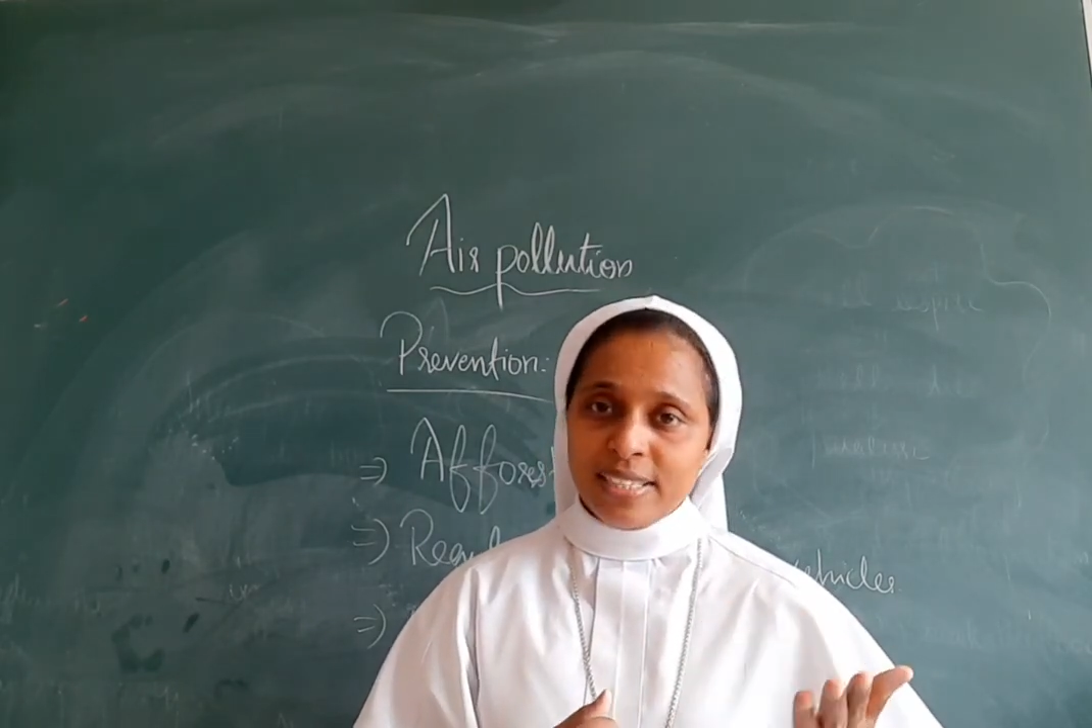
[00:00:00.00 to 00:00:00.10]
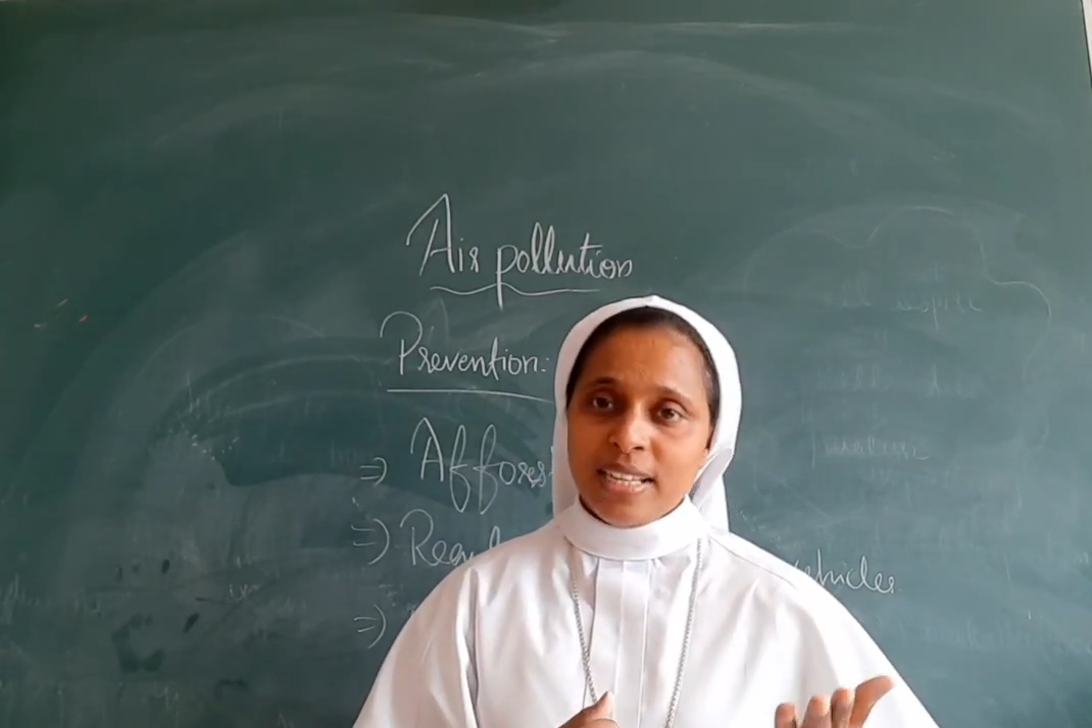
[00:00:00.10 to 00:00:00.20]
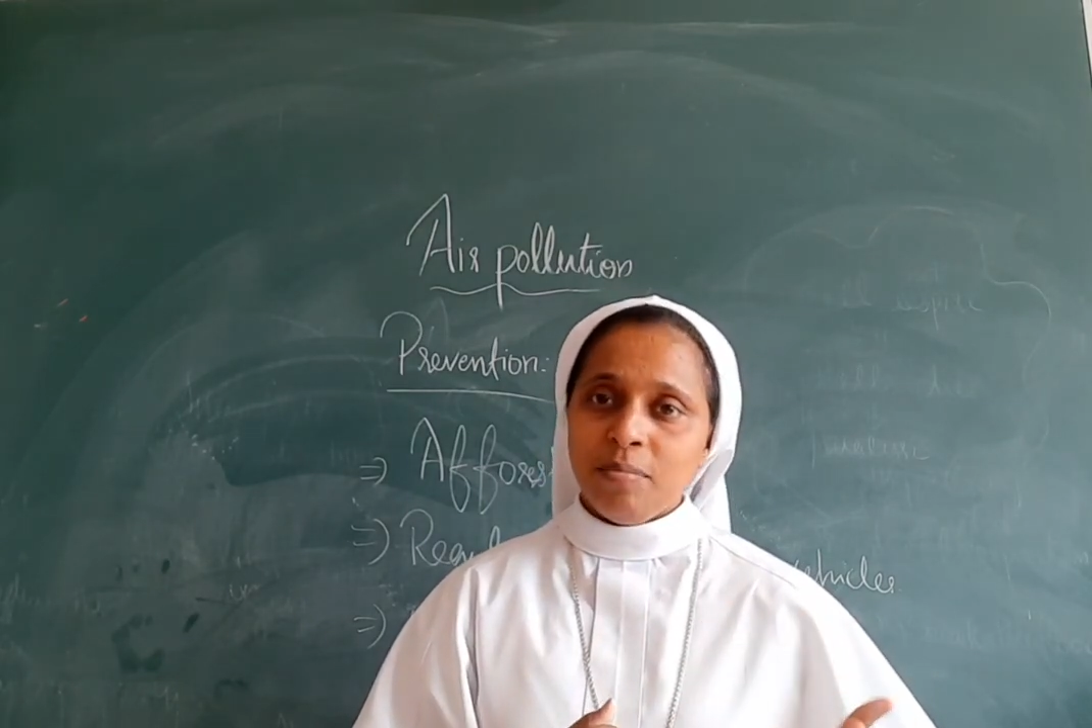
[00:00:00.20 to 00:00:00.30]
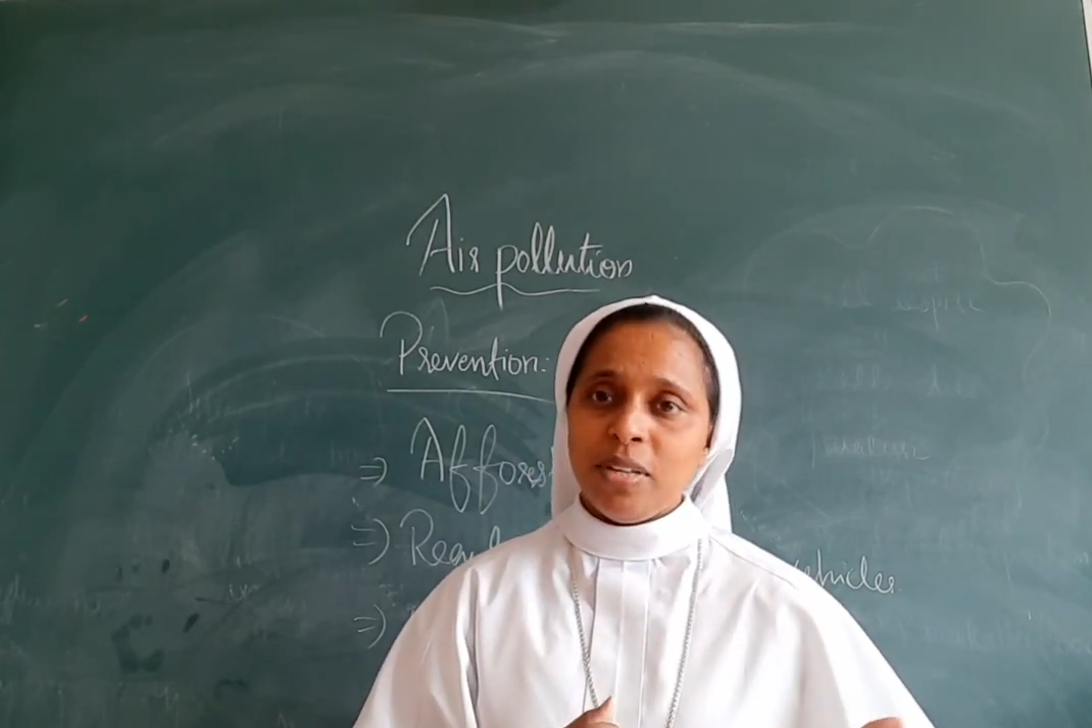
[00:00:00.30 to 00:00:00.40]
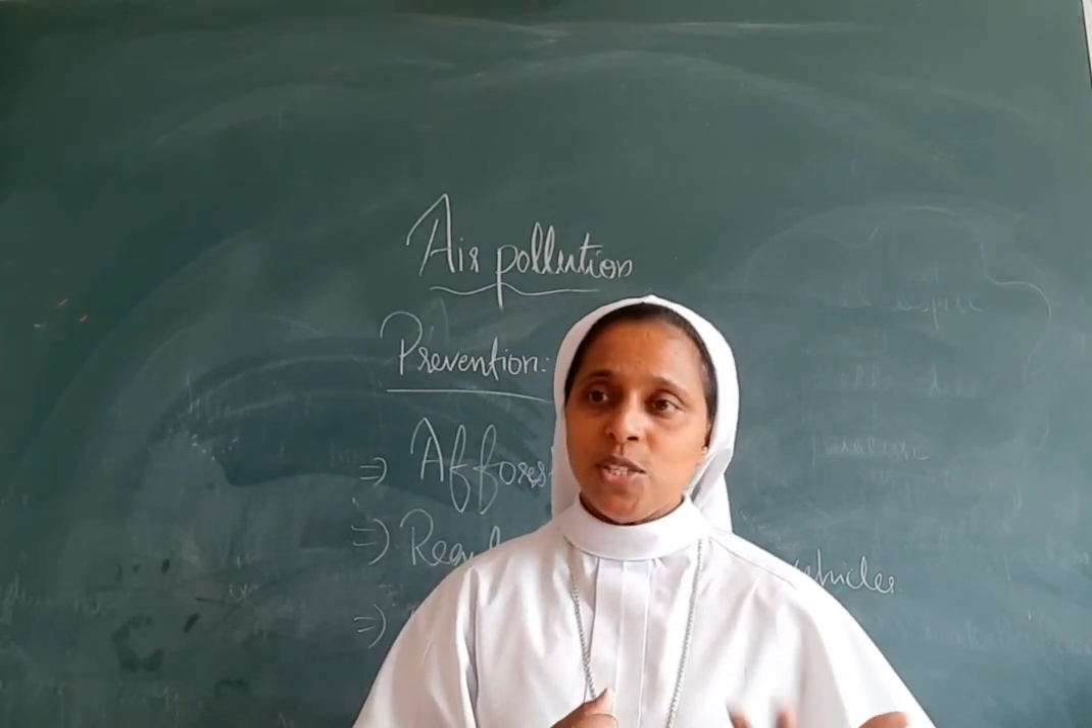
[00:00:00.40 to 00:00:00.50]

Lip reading: example,